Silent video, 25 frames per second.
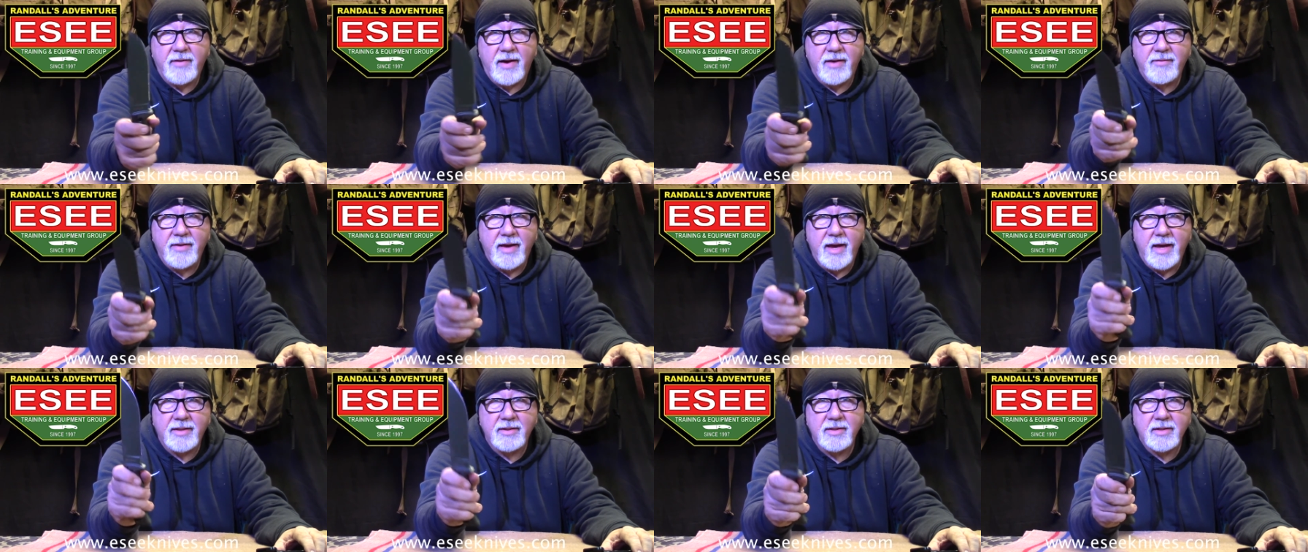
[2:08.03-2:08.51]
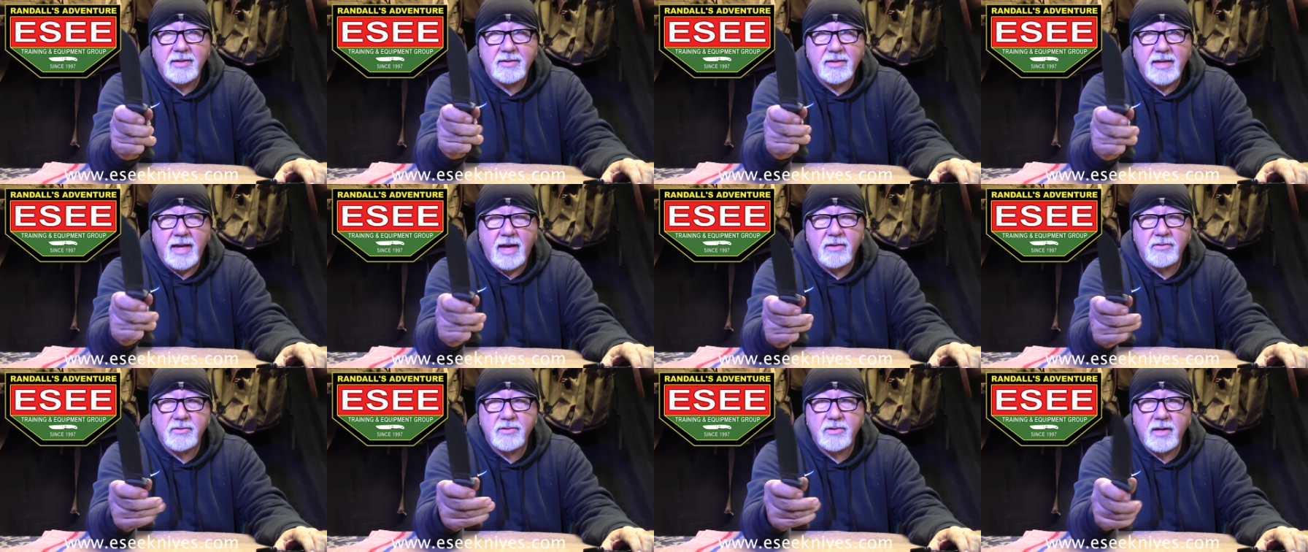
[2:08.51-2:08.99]
I've had this
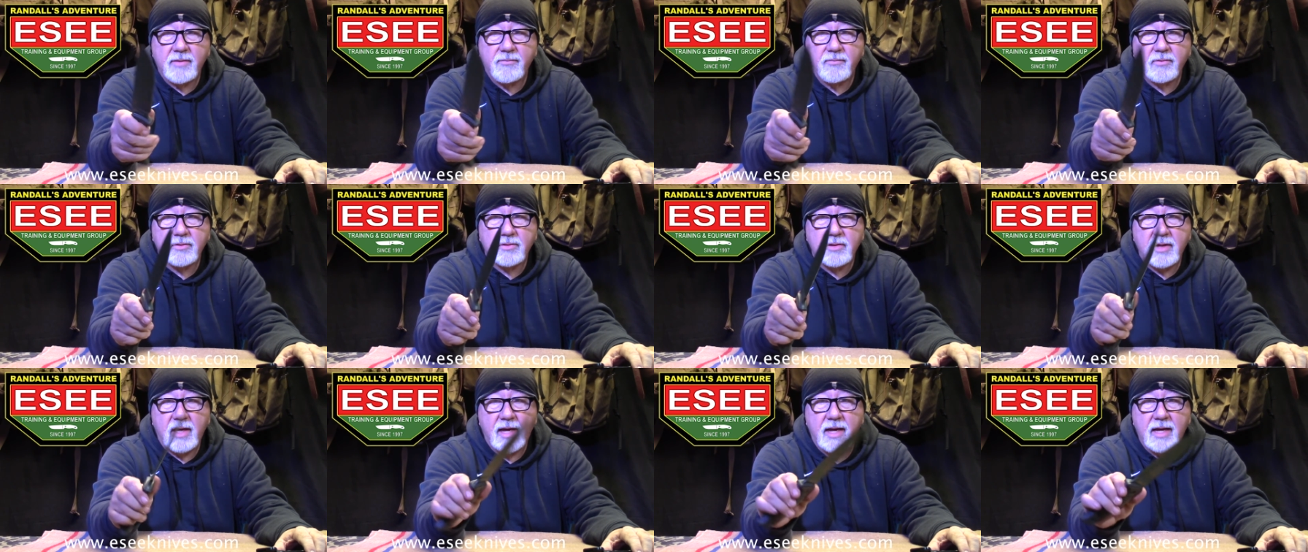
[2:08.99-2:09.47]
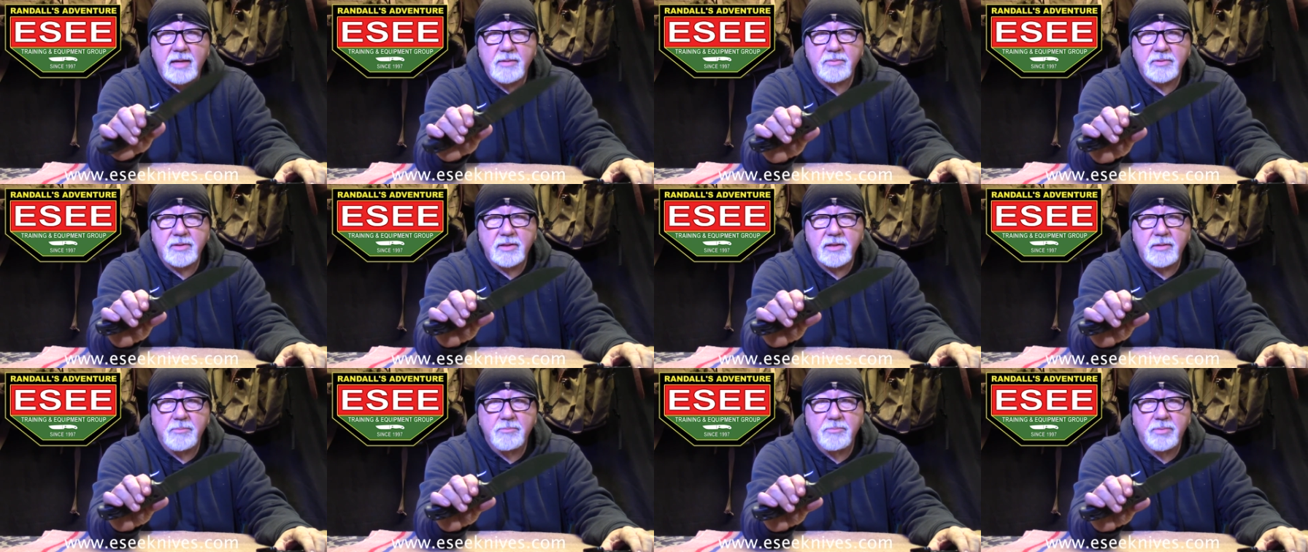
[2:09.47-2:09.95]
out several times
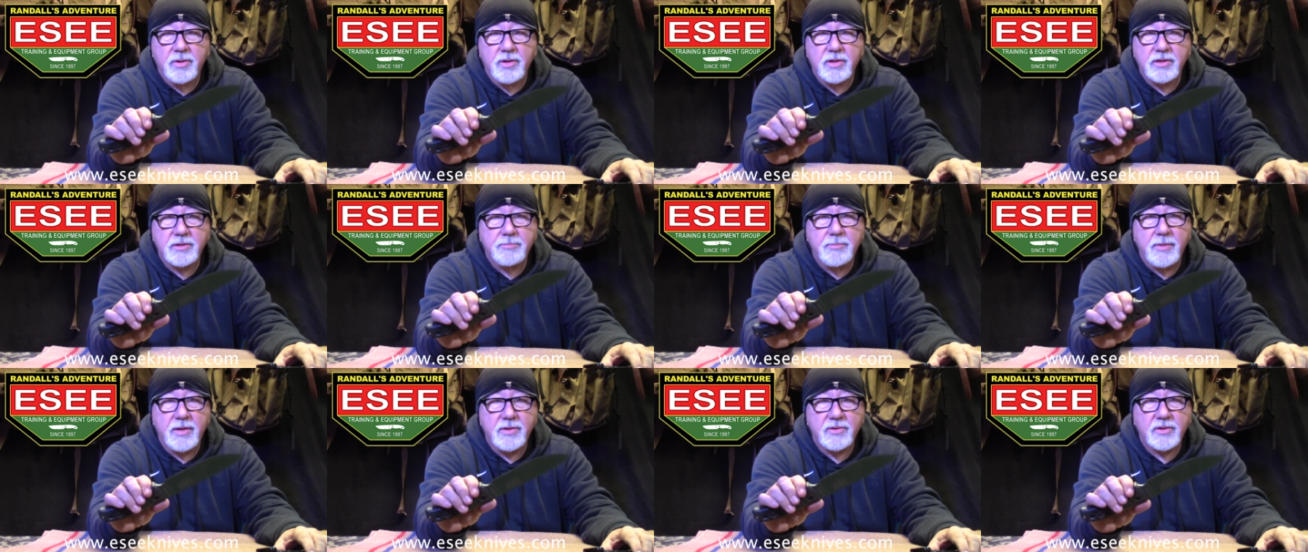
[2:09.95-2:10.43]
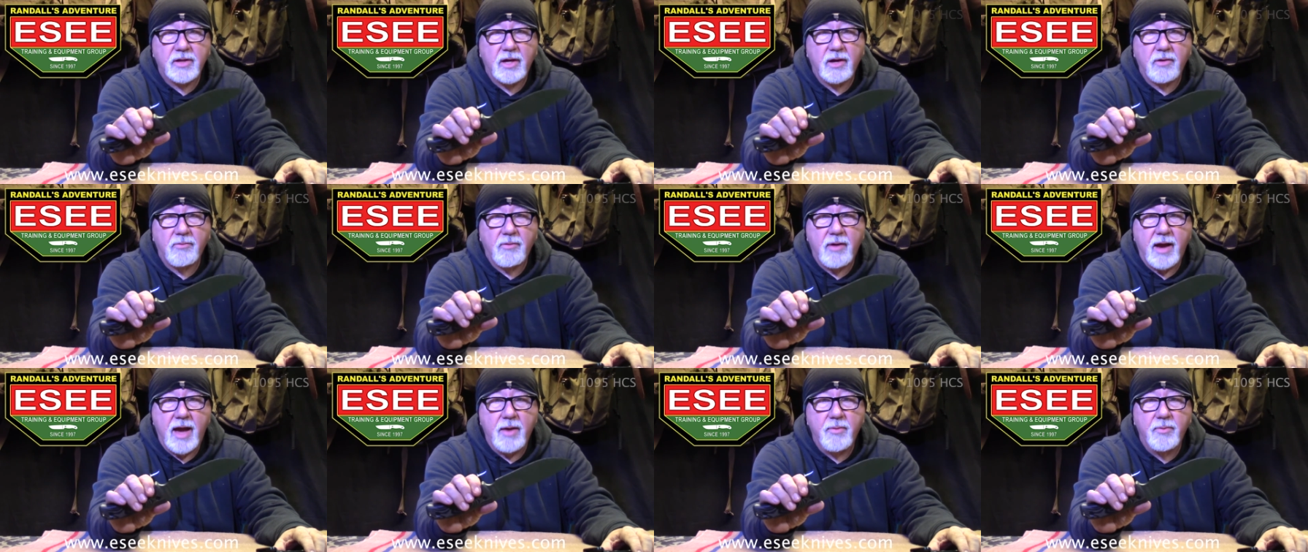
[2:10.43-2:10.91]
in the bush, messing
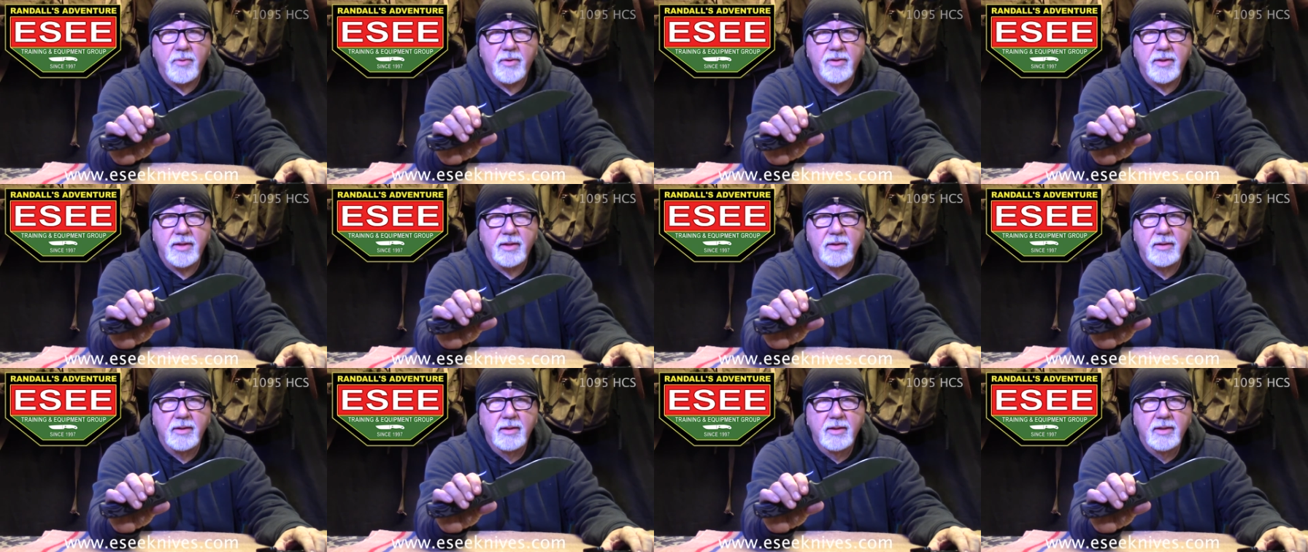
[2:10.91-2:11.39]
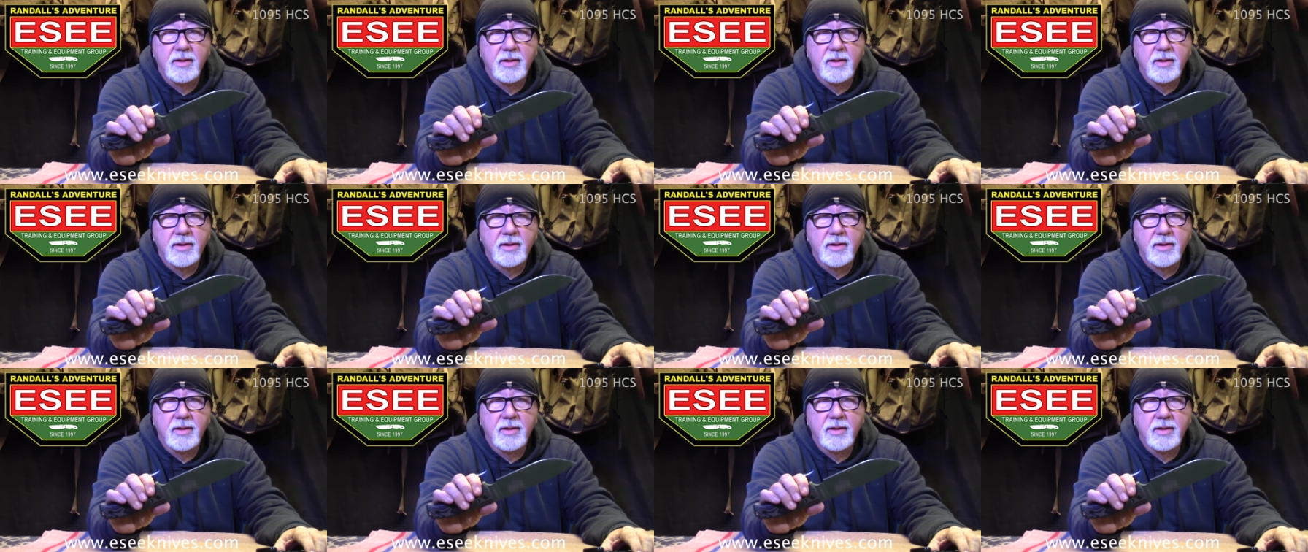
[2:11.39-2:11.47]
around with it.